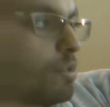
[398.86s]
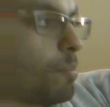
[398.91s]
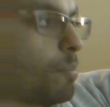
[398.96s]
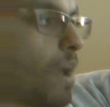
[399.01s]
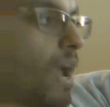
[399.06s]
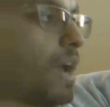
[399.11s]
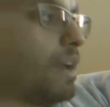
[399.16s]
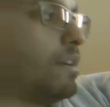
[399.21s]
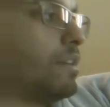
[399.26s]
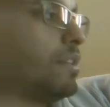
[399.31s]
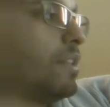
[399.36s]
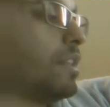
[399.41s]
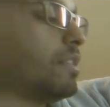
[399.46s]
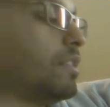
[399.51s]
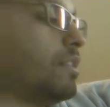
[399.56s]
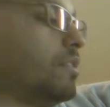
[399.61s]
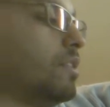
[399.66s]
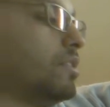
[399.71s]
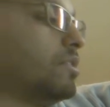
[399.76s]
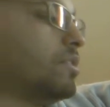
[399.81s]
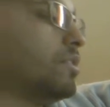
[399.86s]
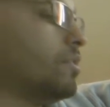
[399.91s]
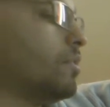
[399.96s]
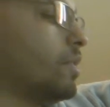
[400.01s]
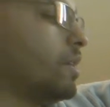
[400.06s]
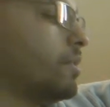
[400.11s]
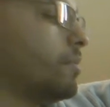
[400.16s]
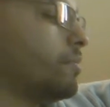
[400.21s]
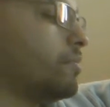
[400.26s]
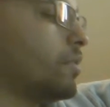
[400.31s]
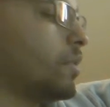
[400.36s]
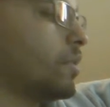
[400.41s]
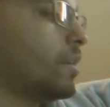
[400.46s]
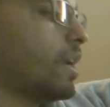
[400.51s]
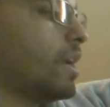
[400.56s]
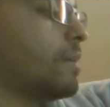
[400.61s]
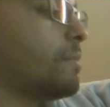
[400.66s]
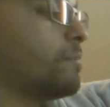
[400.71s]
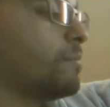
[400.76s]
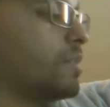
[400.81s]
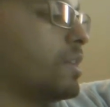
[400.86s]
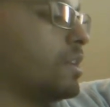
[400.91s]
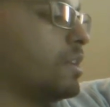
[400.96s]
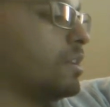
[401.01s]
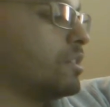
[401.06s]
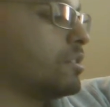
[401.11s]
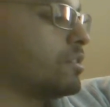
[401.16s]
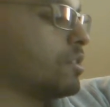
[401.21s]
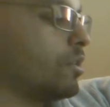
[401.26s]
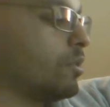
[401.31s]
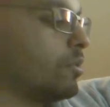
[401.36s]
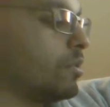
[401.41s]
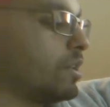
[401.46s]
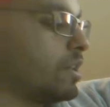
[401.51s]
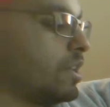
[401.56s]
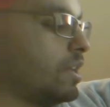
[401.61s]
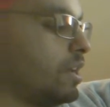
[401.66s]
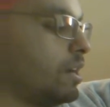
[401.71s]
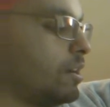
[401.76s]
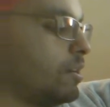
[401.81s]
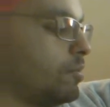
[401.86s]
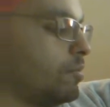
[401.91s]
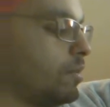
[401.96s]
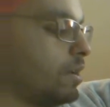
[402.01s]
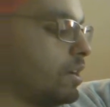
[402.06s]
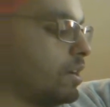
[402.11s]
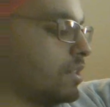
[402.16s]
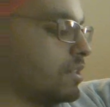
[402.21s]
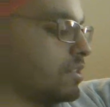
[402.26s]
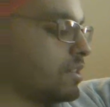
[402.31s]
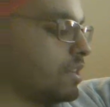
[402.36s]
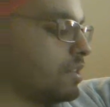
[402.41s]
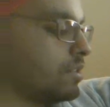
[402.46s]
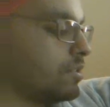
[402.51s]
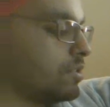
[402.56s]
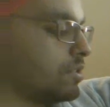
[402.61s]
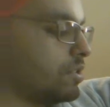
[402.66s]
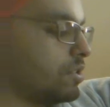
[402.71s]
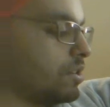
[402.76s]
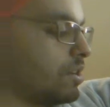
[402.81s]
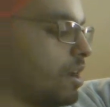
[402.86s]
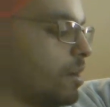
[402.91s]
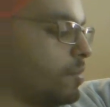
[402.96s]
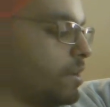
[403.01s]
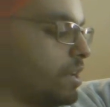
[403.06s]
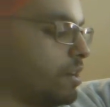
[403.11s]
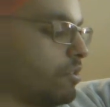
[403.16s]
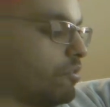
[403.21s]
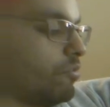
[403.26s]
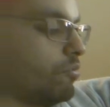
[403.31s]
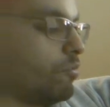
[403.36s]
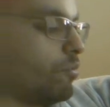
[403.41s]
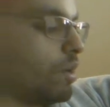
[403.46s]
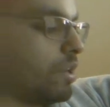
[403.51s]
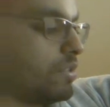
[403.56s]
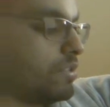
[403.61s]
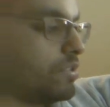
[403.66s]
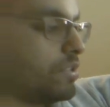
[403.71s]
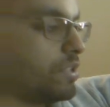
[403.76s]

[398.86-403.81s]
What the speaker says: the pattern that there is to it. Okay? So here we could say there's a denominator of 1,